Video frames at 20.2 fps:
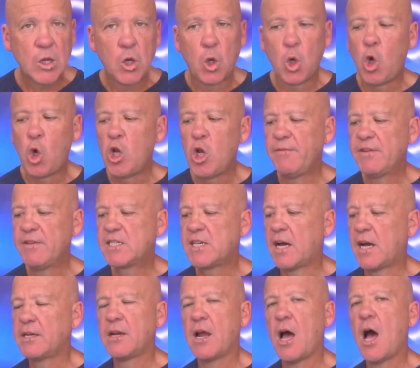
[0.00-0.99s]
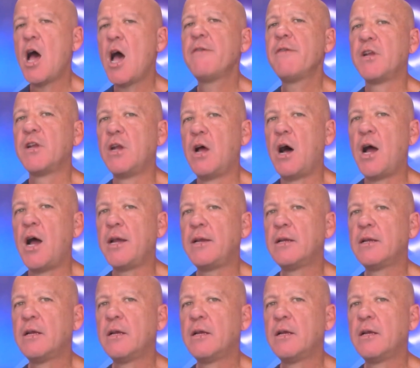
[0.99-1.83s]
all of a sudden, overnight,